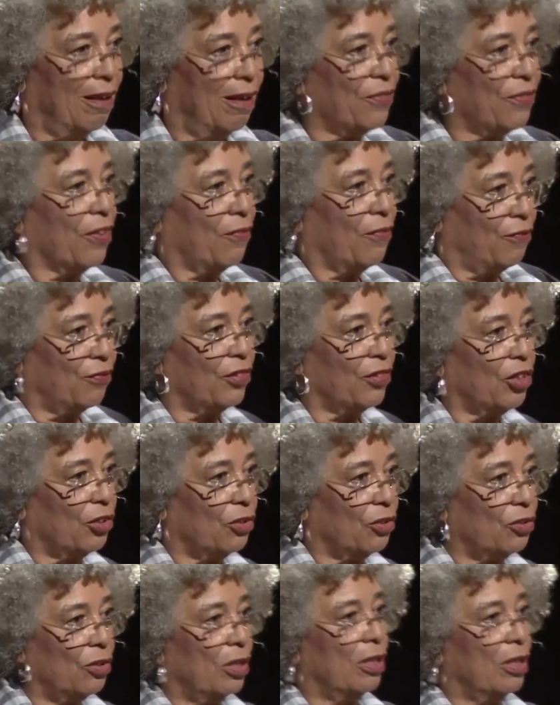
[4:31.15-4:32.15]
of the
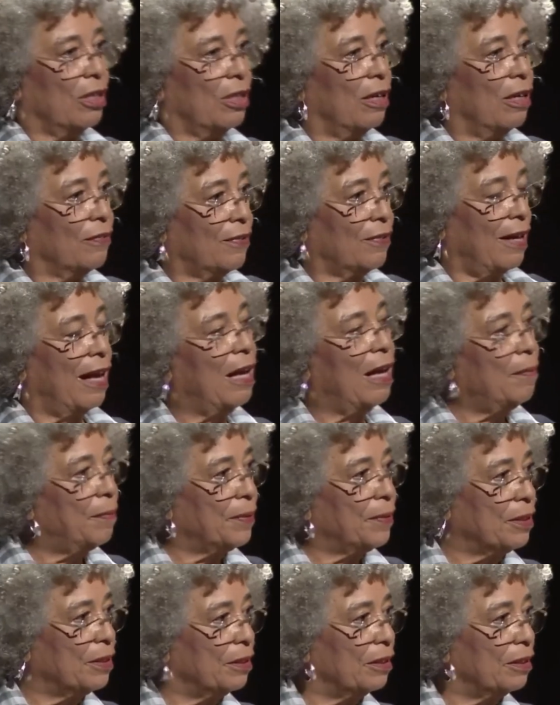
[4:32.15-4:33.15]
flow of
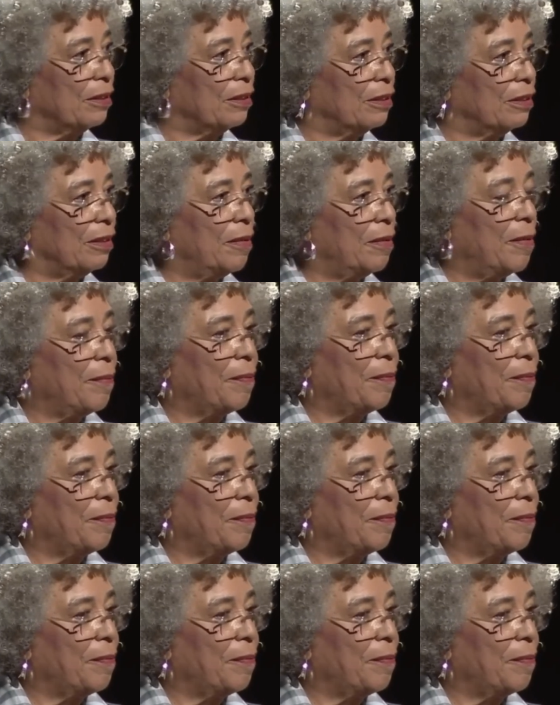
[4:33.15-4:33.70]
capital,